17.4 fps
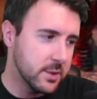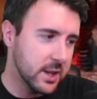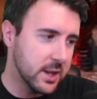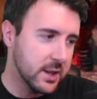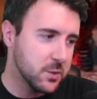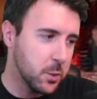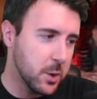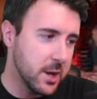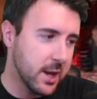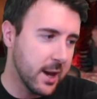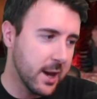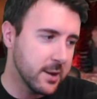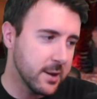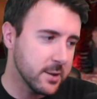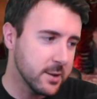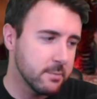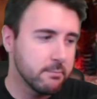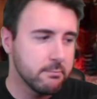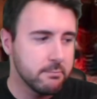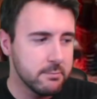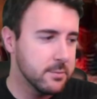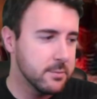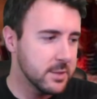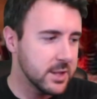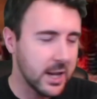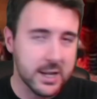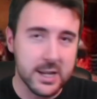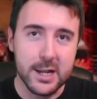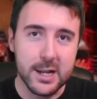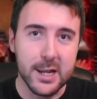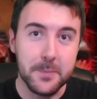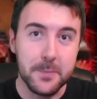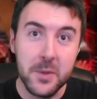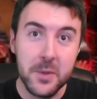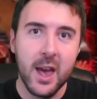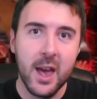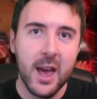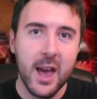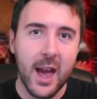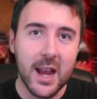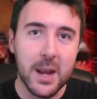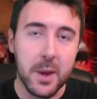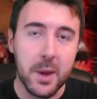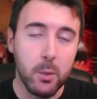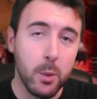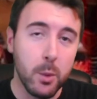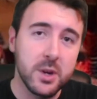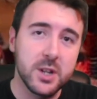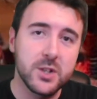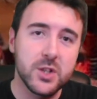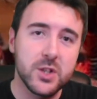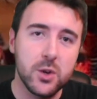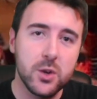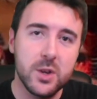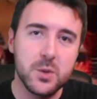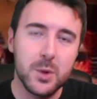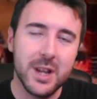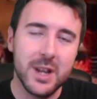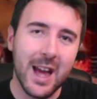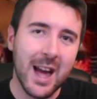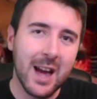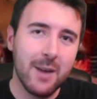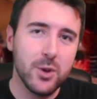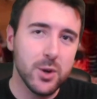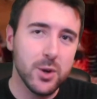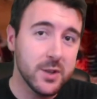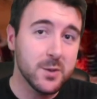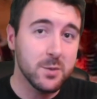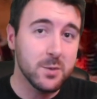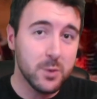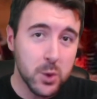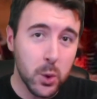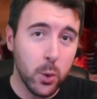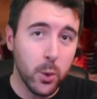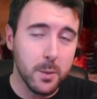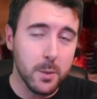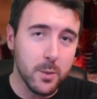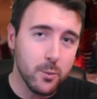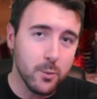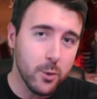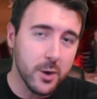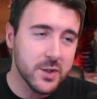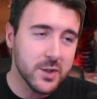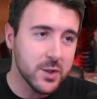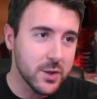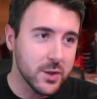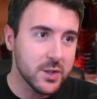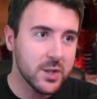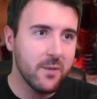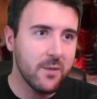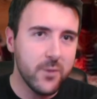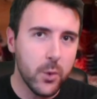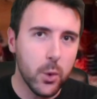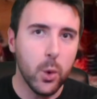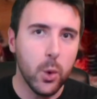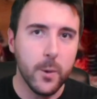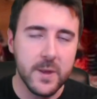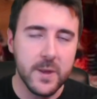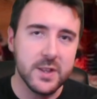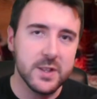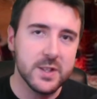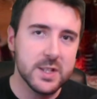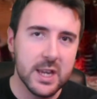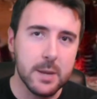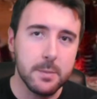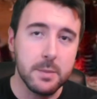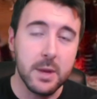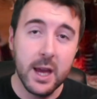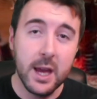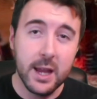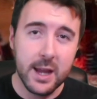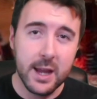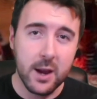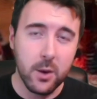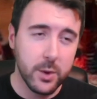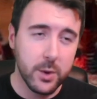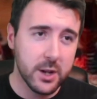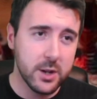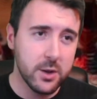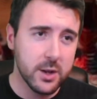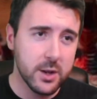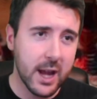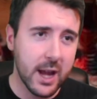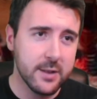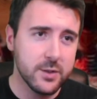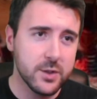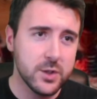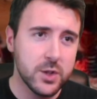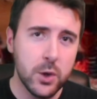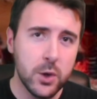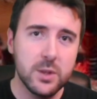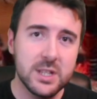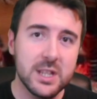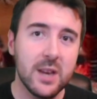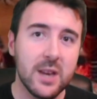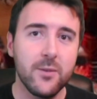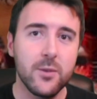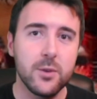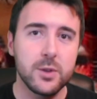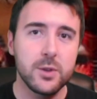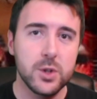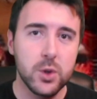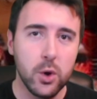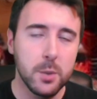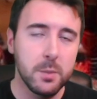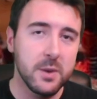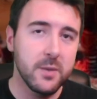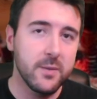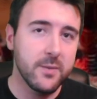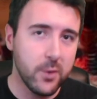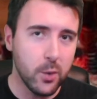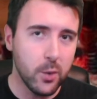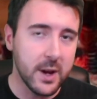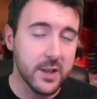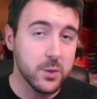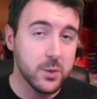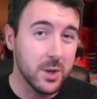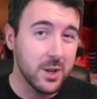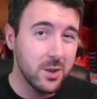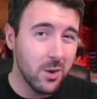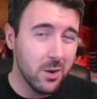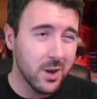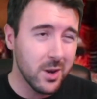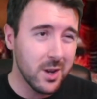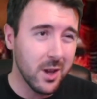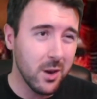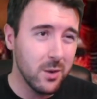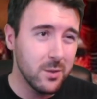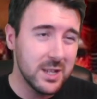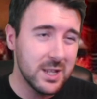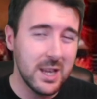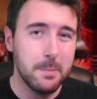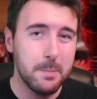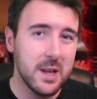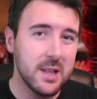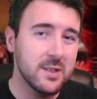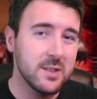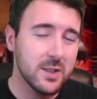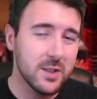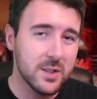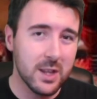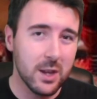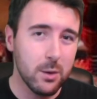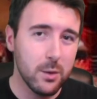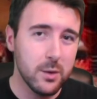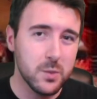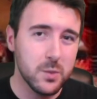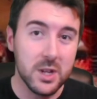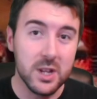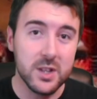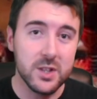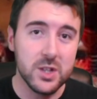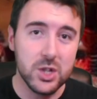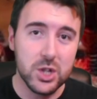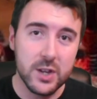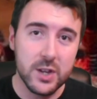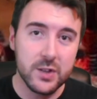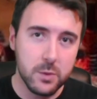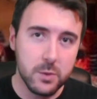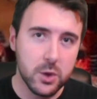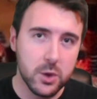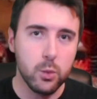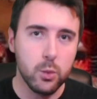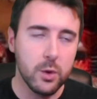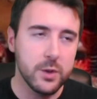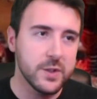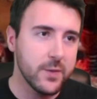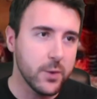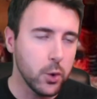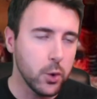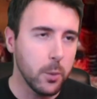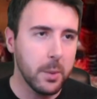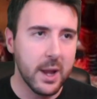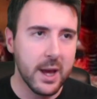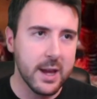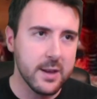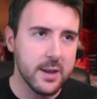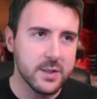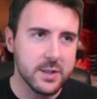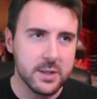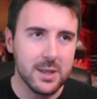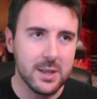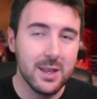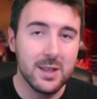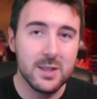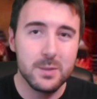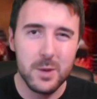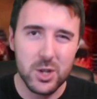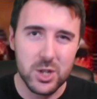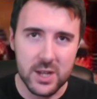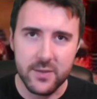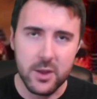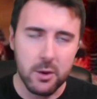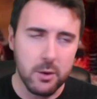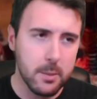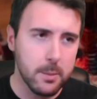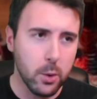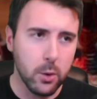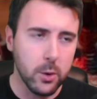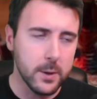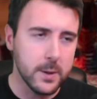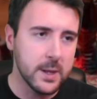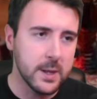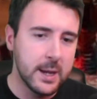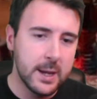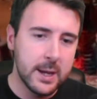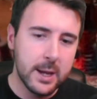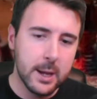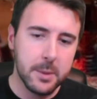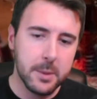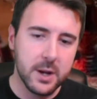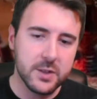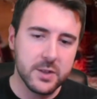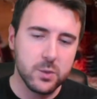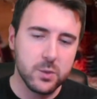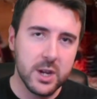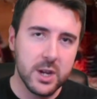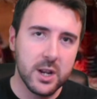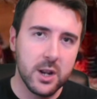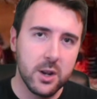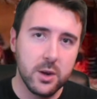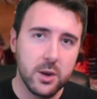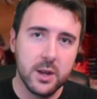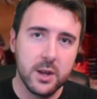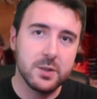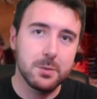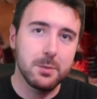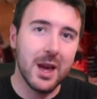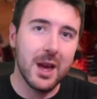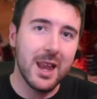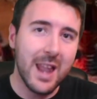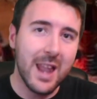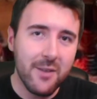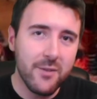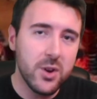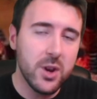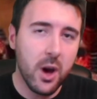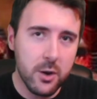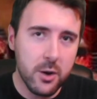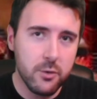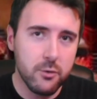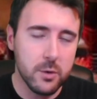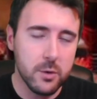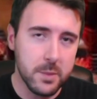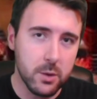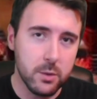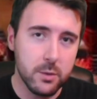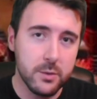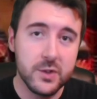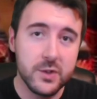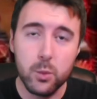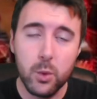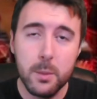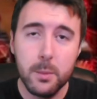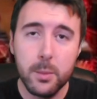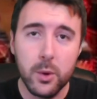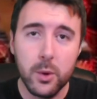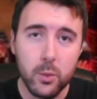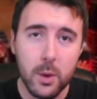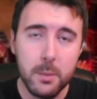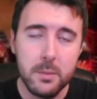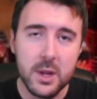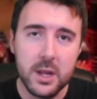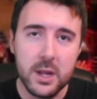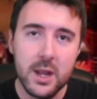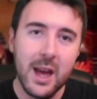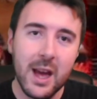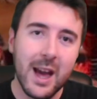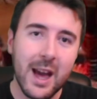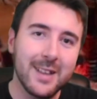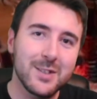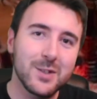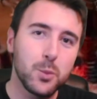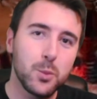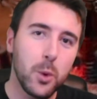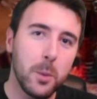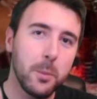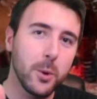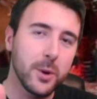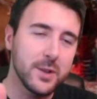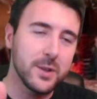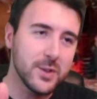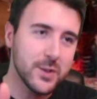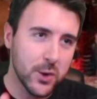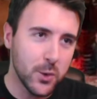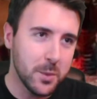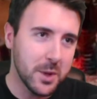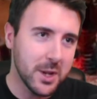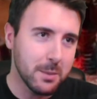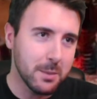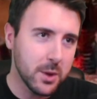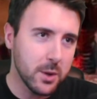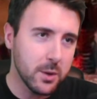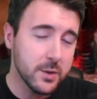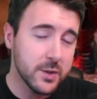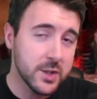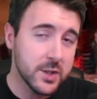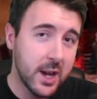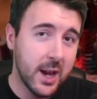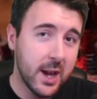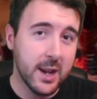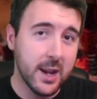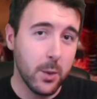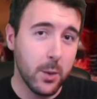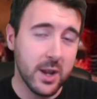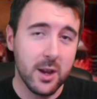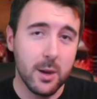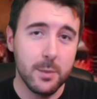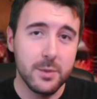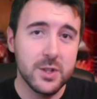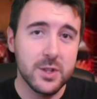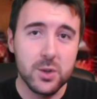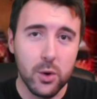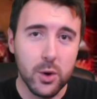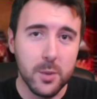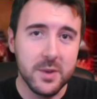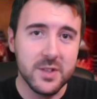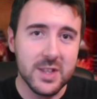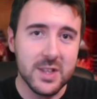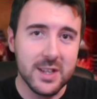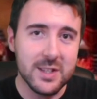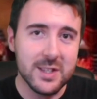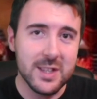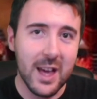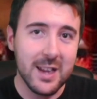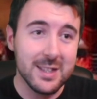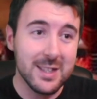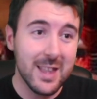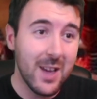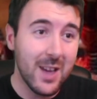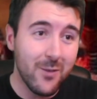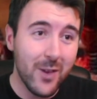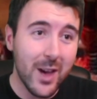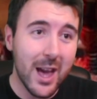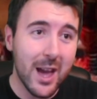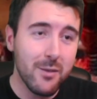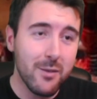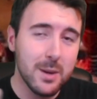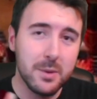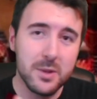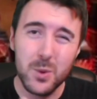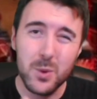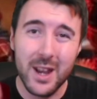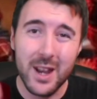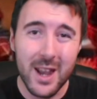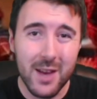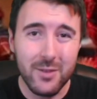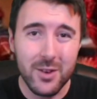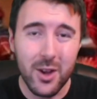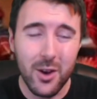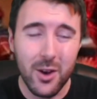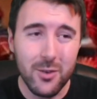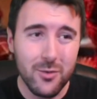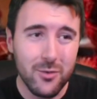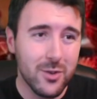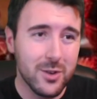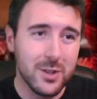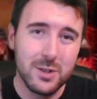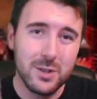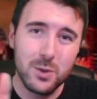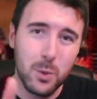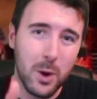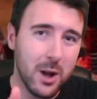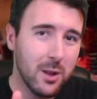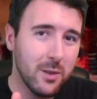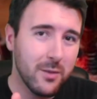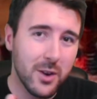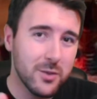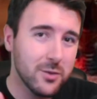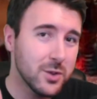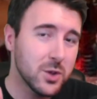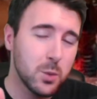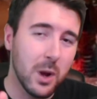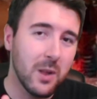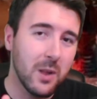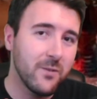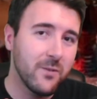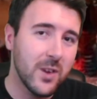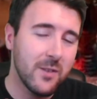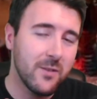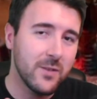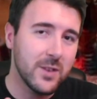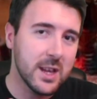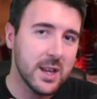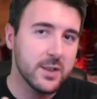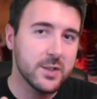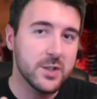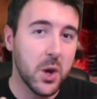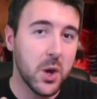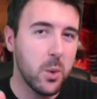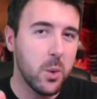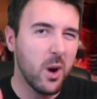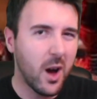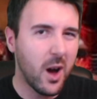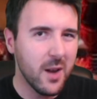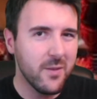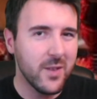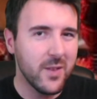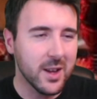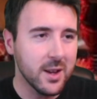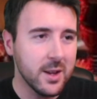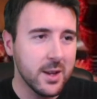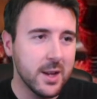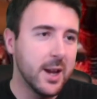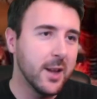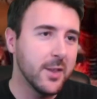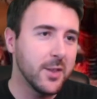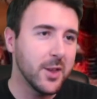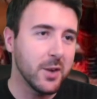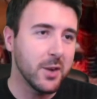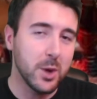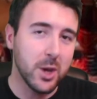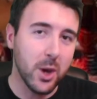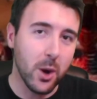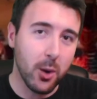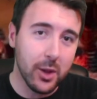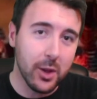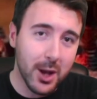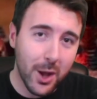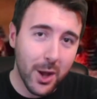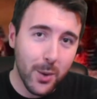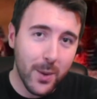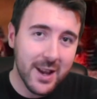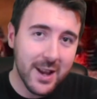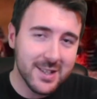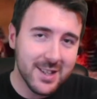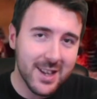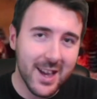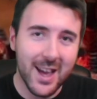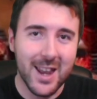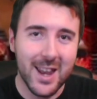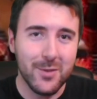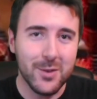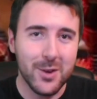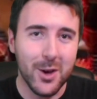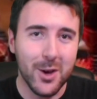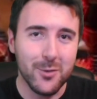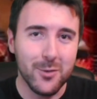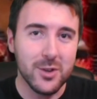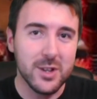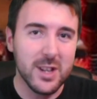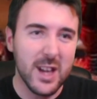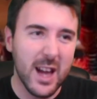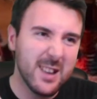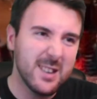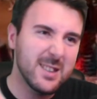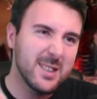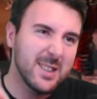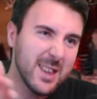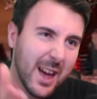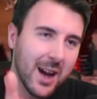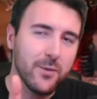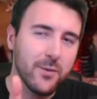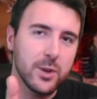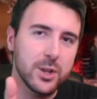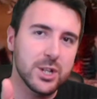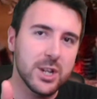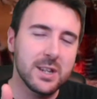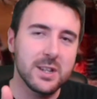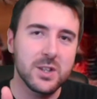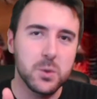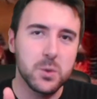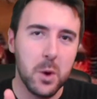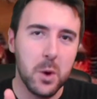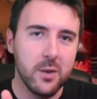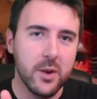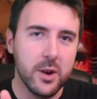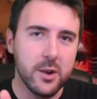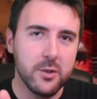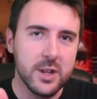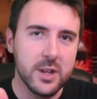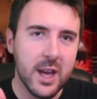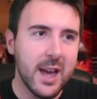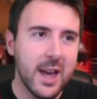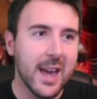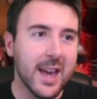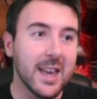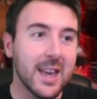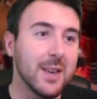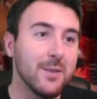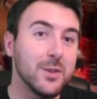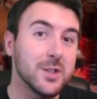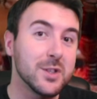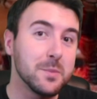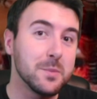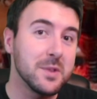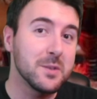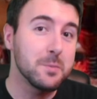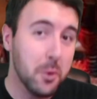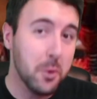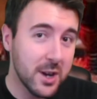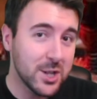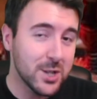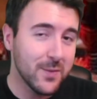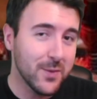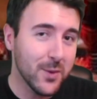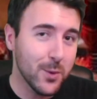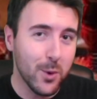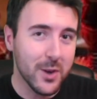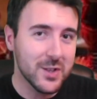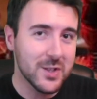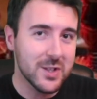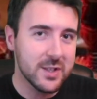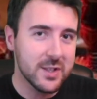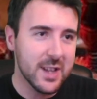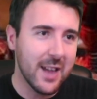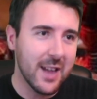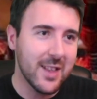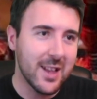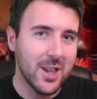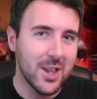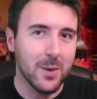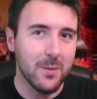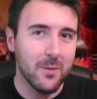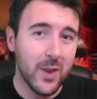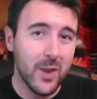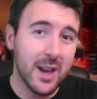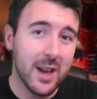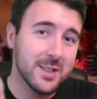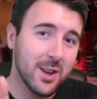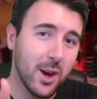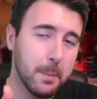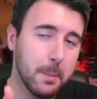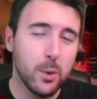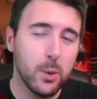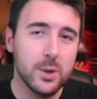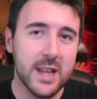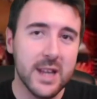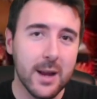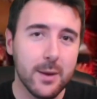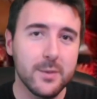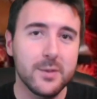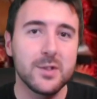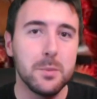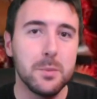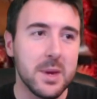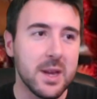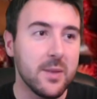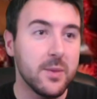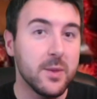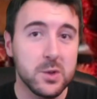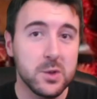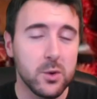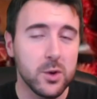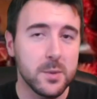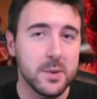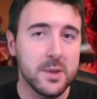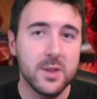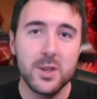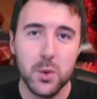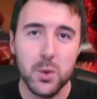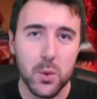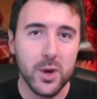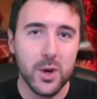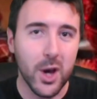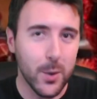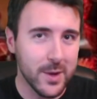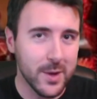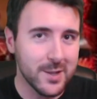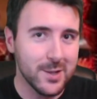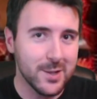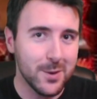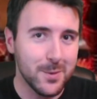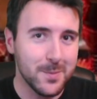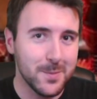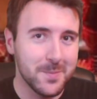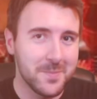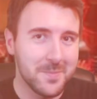this weekend. Technically. Anyway, what we're going to do is we're going to have a look at some tournament rosters for this team. Now, we're going to look at two different tournament formats. We're not going to go deep into skills. We're going to suggest some good ones for your players, especially if they're important. But we're going to look at some 1100 builds, so 1.1 million, and some 1.2 million builds. Now, when it comes to tournaments these days, they vary between 1100, 1200, 1250. So I figure that if we go on the low end at 1100 and the average end at 1200, it can give you some inspiration for rosters, and then you can flex up or down to meet the tournament that you're going to.